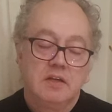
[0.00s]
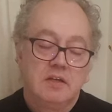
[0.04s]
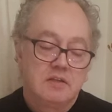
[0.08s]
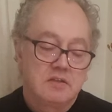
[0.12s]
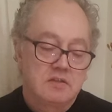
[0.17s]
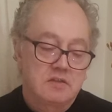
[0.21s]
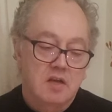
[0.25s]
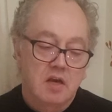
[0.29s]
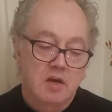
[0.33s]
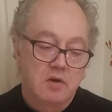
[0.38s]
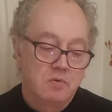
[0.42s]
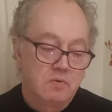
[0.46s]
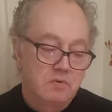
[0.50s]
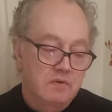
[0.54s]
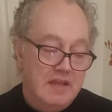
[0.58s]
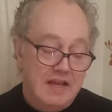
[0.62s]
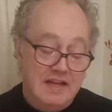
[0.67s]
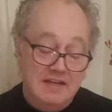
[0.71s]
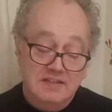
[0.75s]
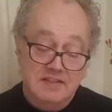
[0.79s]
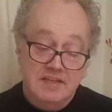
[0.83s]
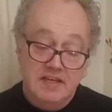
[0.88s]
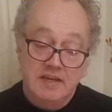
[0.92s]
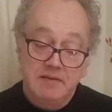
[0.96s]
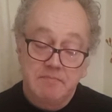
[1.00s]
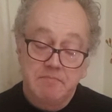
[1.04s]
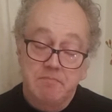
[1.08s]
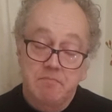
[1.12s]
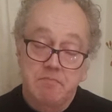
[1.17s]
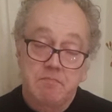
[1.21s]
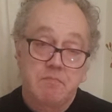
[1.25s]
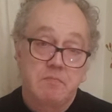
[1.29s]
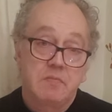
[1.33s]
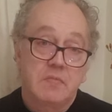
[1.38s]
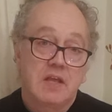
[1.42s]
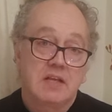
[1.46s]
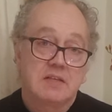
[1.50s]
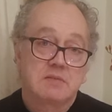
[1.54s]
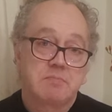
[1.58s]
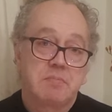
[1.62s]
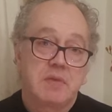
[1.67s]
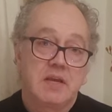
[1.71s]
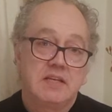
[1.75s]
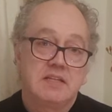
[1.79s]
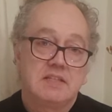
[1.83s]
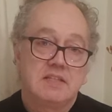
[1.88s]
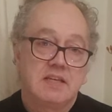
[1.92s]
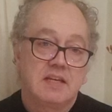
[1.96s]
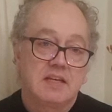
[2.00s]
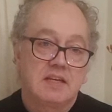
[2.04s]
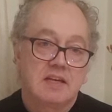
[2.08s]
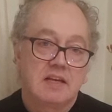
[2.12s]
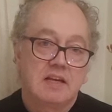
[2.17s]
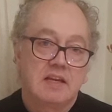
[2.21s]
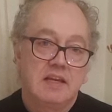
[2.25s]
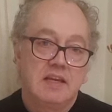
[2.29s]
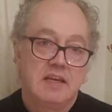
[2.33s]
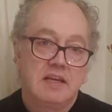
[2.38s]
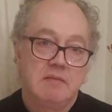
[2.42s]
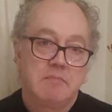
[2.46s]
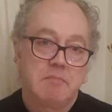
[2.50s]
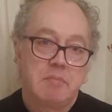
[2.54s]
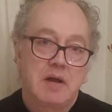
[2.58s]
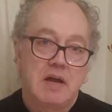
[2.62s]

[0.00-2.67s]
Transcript: So that's it. That's basically